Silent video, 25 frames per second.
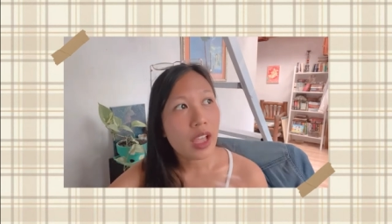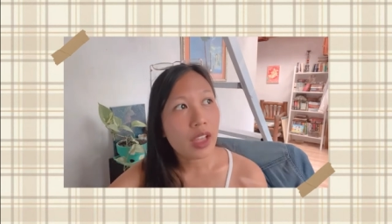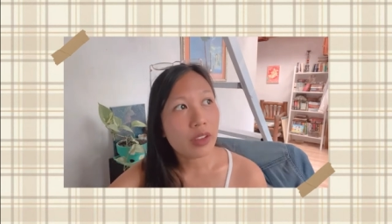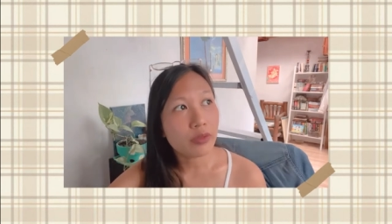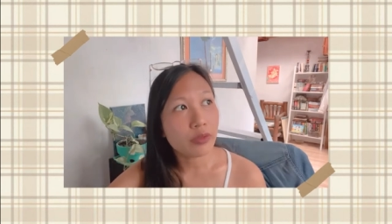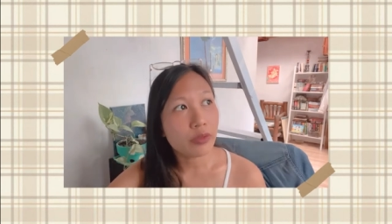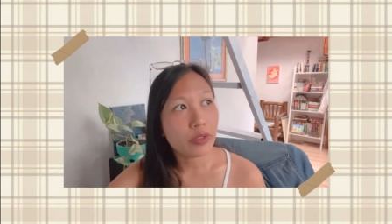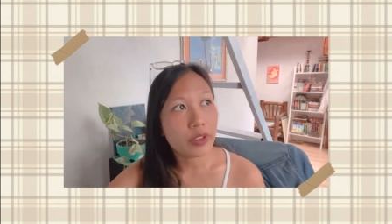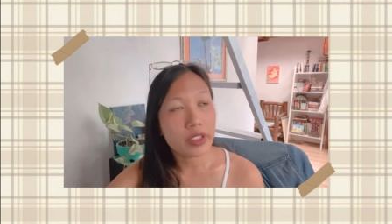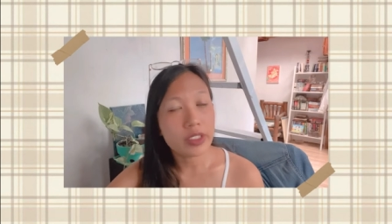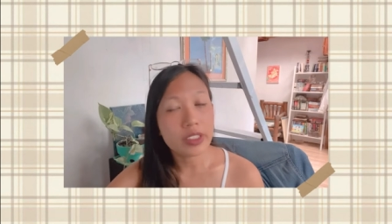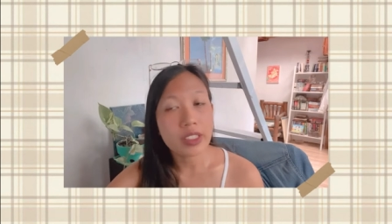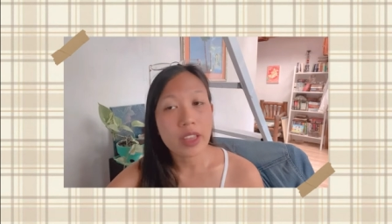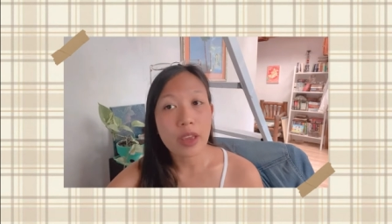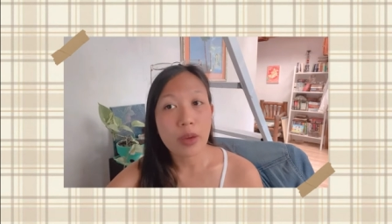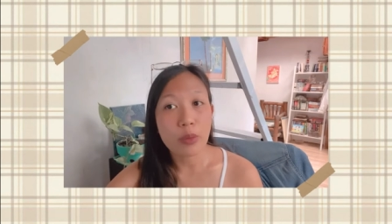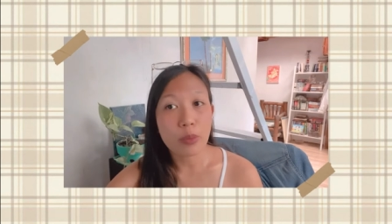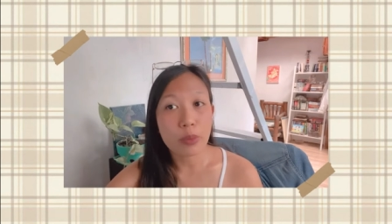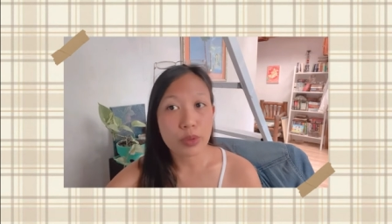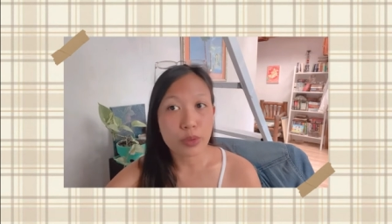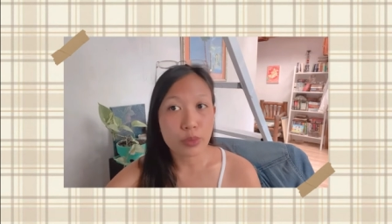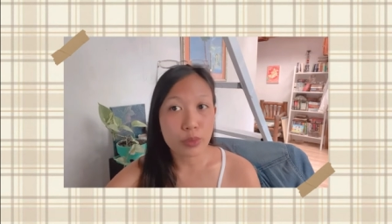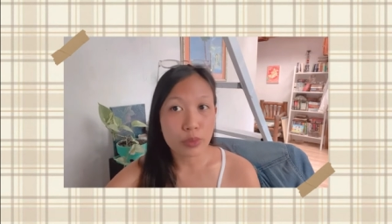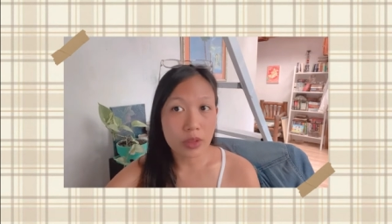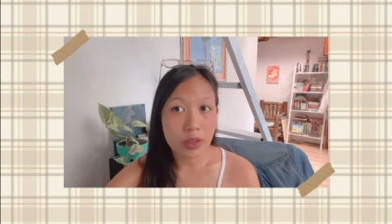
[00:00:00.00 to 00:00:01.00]
at first I
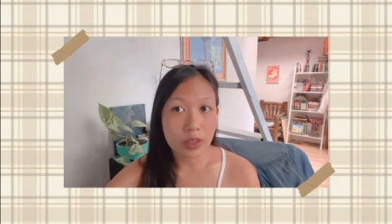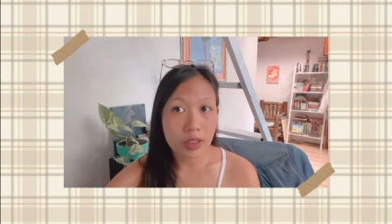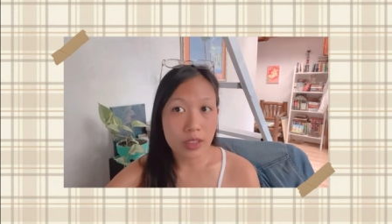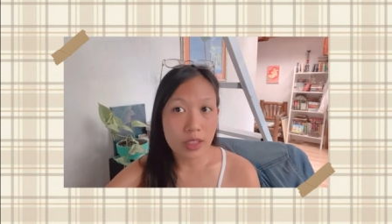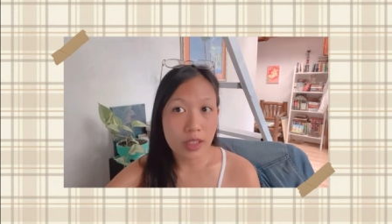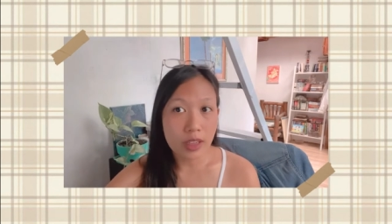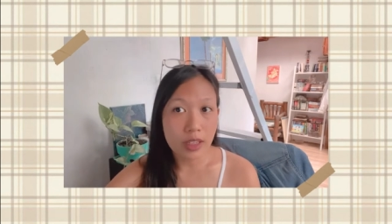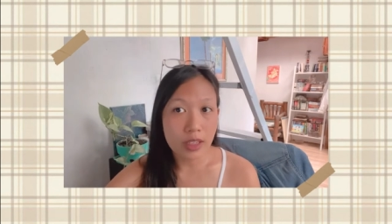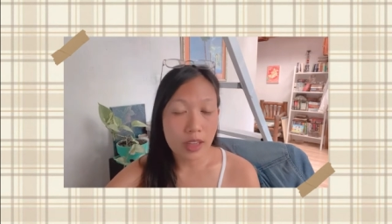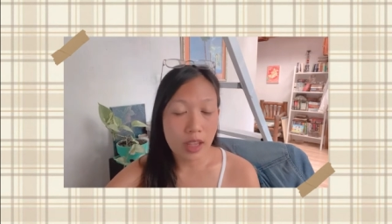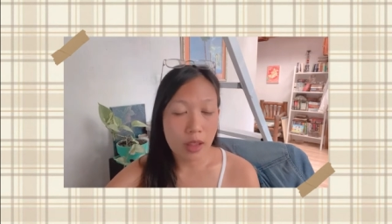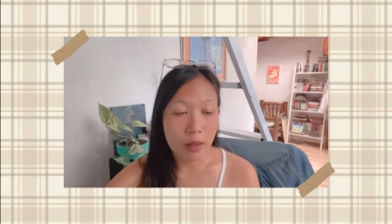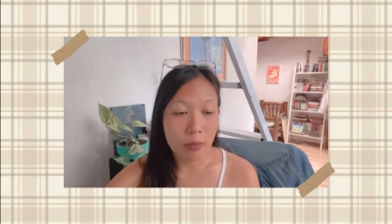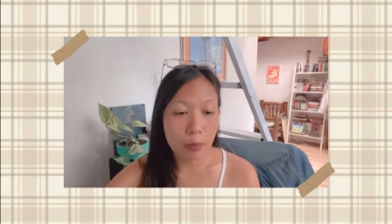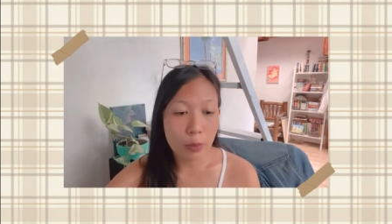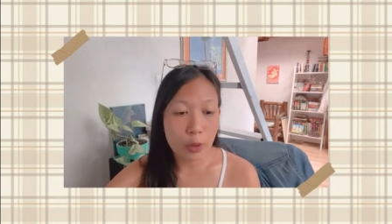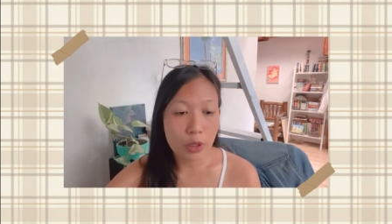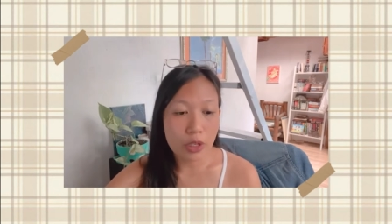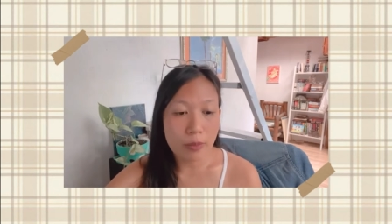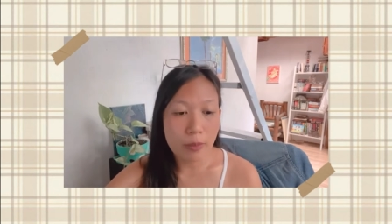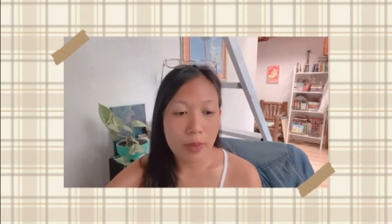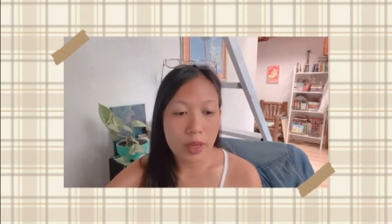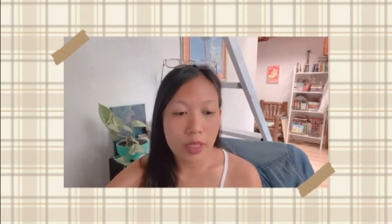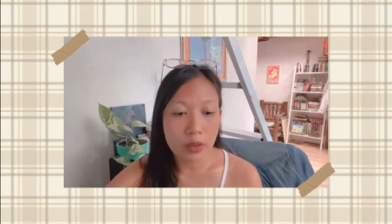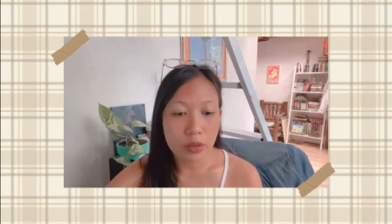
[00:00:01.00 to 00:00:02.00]
was really
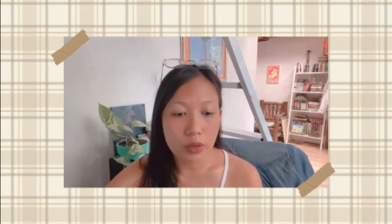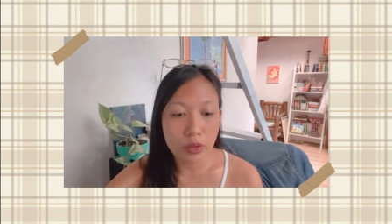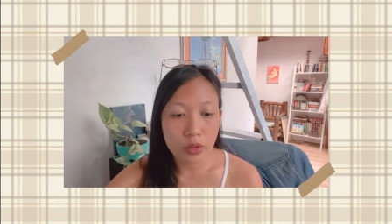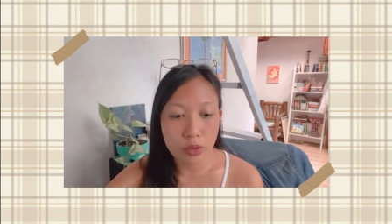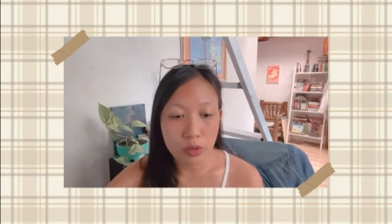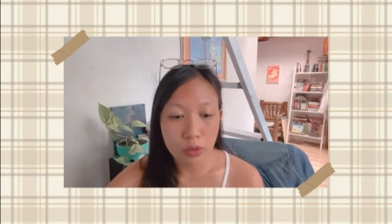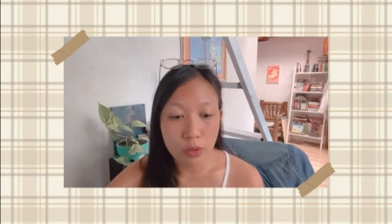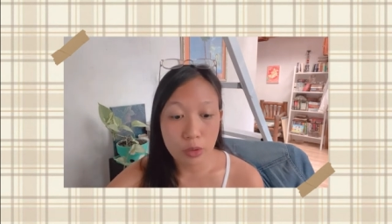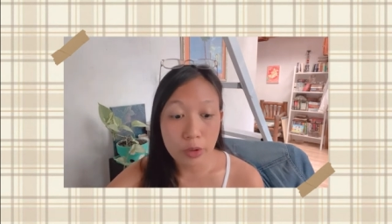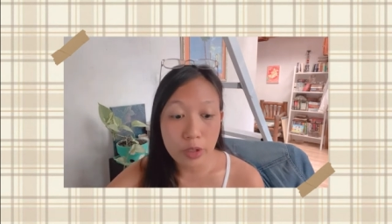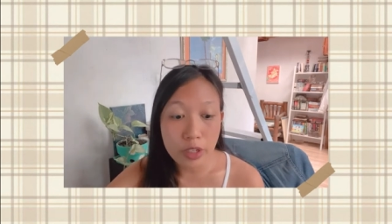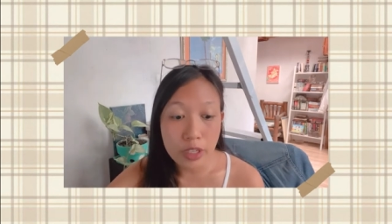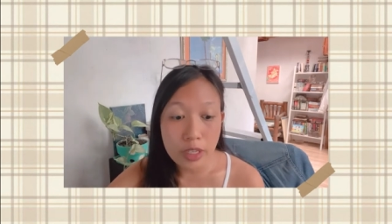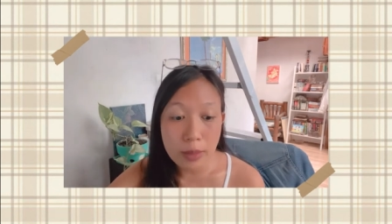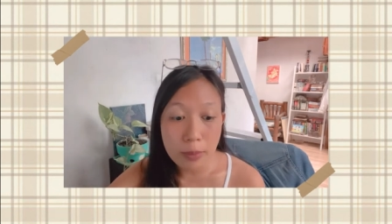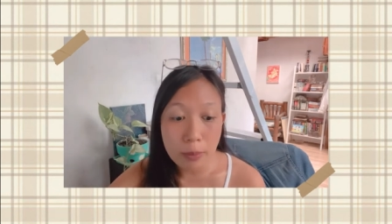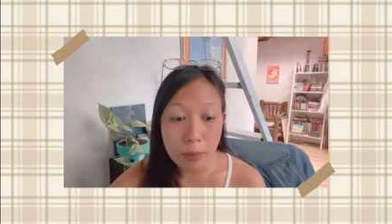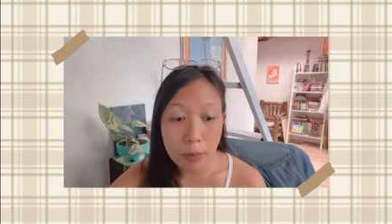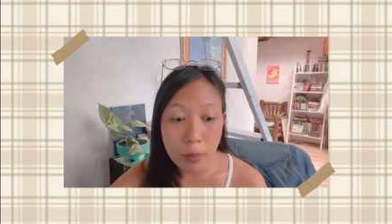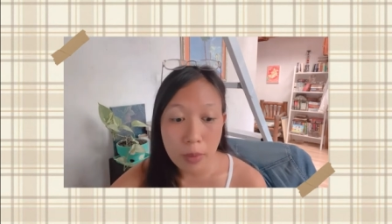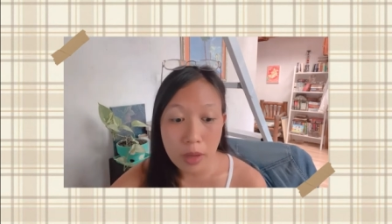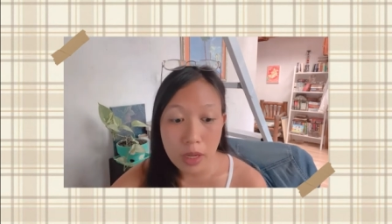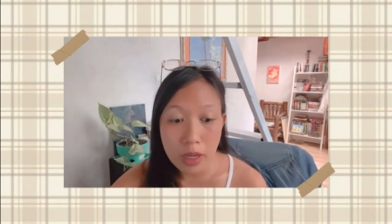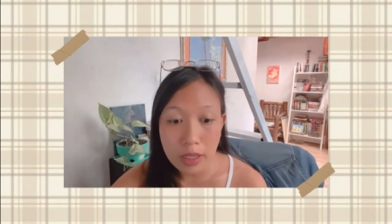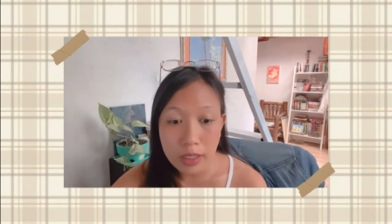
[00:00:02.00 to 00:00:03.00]
enamored by the story
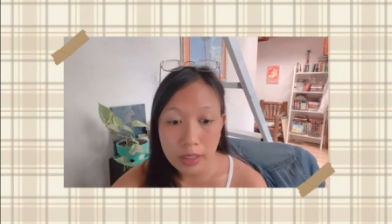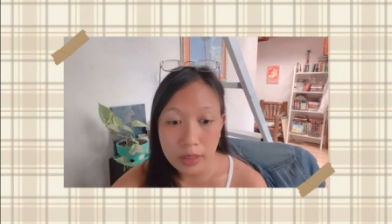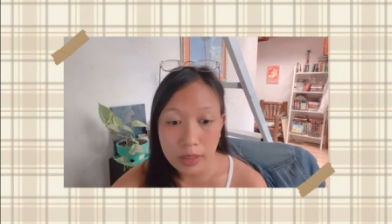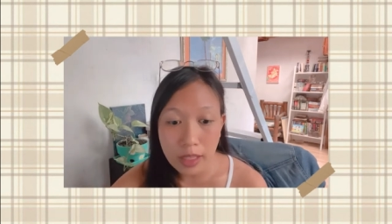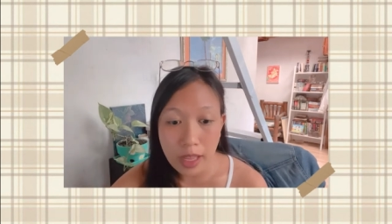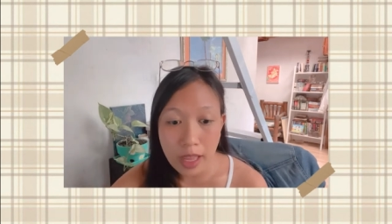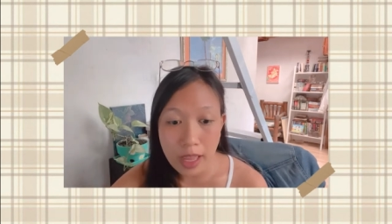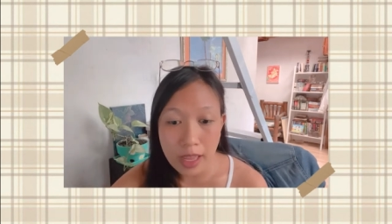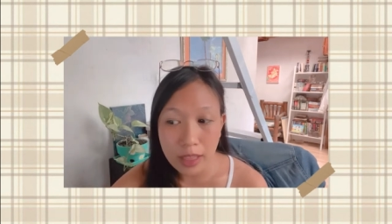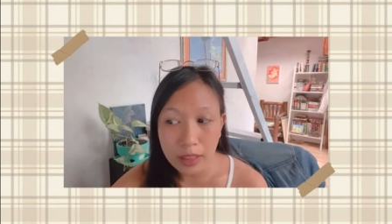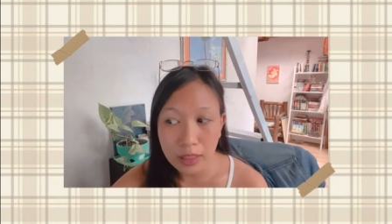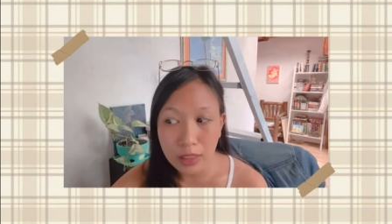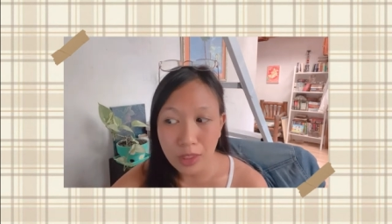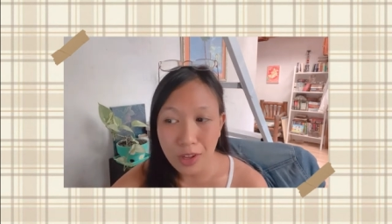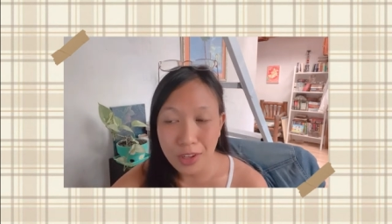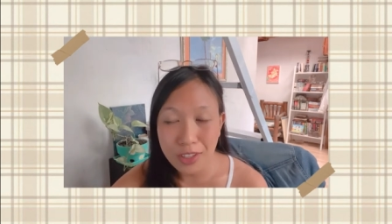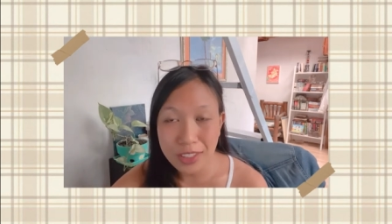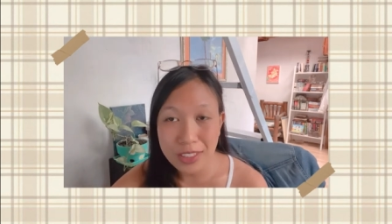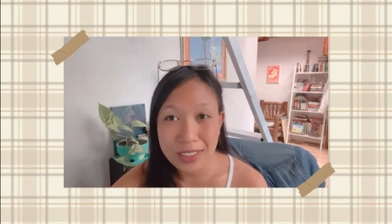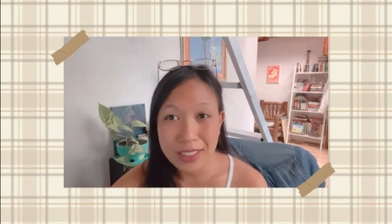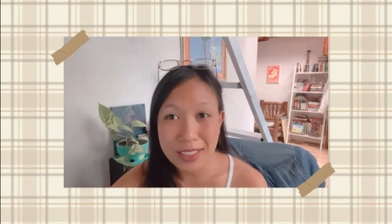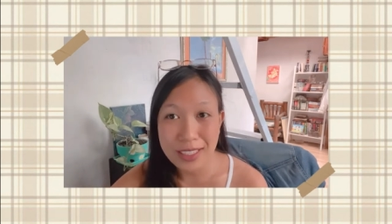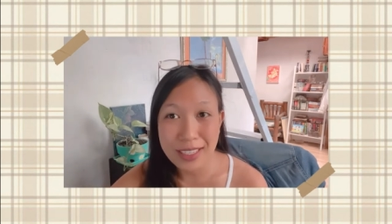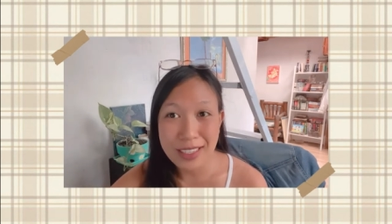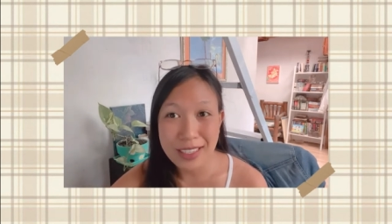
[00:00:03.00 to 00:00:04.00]
but I lost